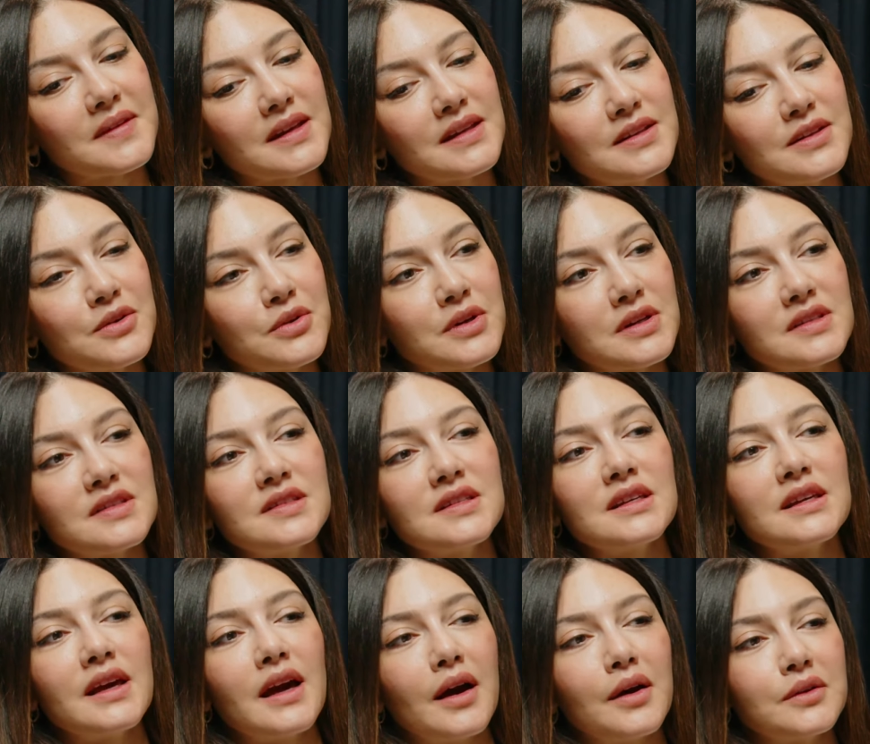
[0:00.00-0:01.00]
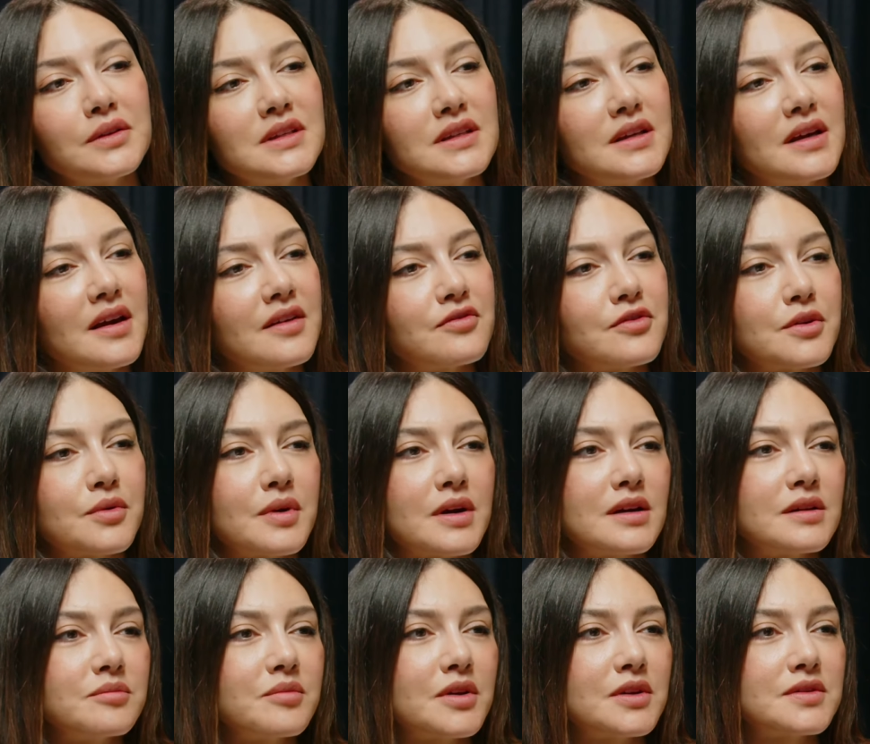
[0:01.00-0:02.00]
you can see Gaudi
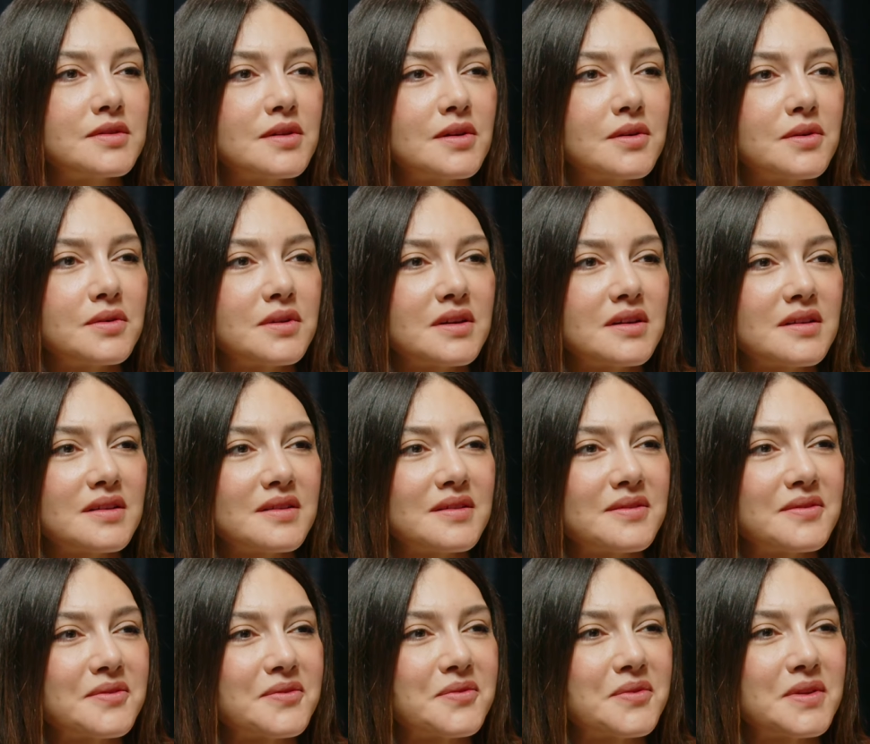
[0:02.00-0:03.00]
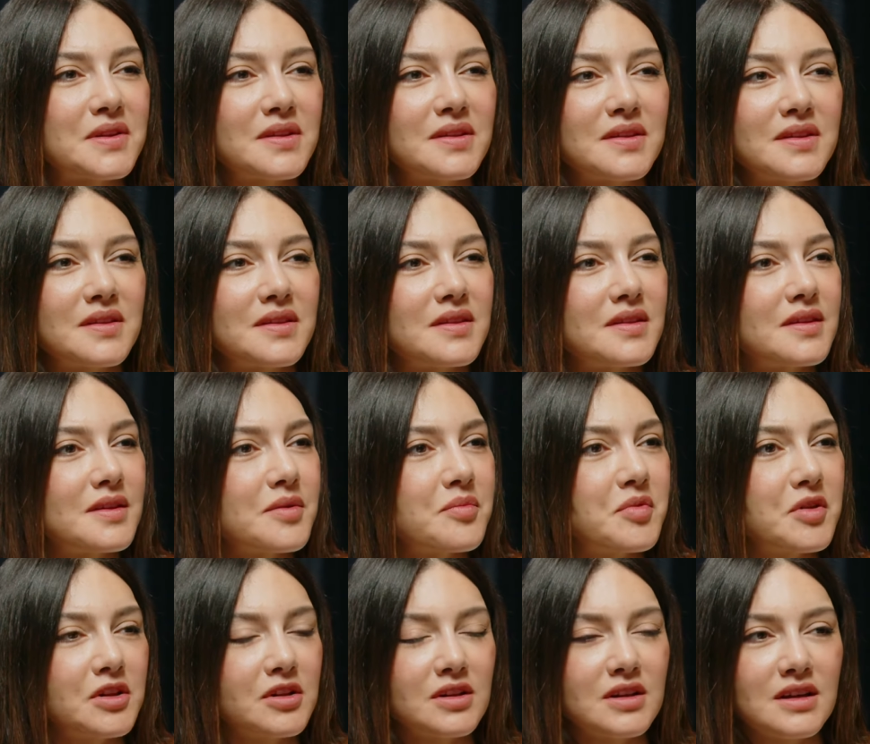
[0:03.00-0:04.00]
everywhere in Barcelona with the
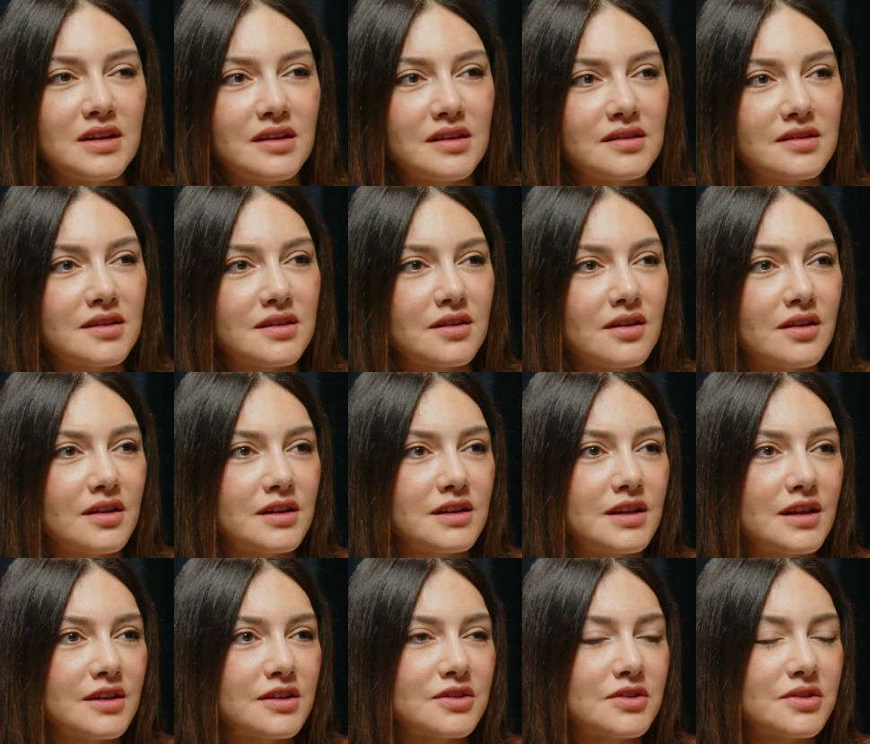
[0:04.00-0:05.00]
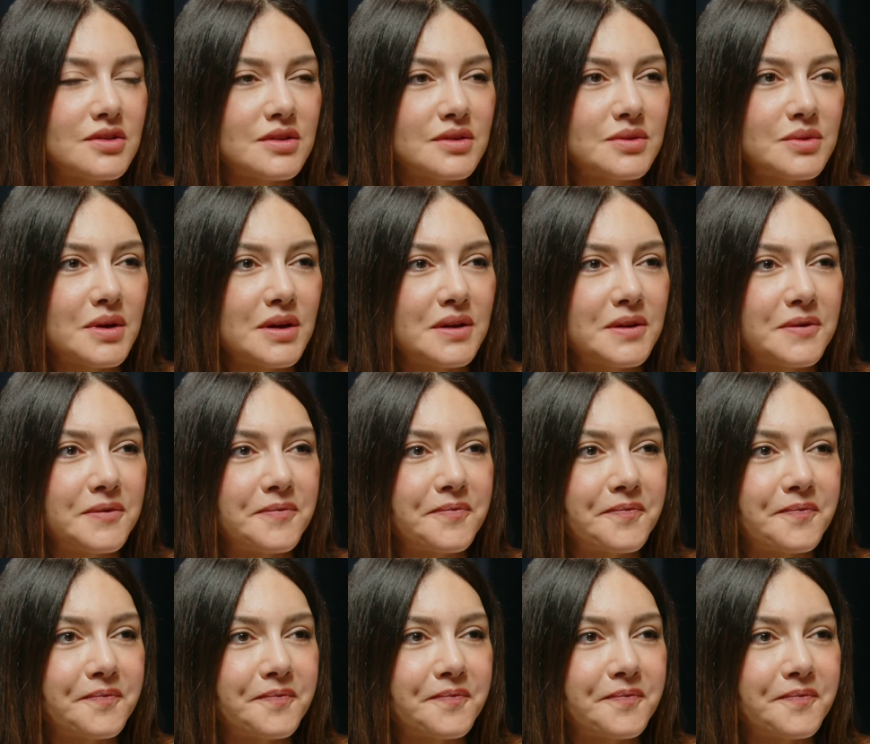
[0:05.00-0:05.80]
buildings and architecture as well.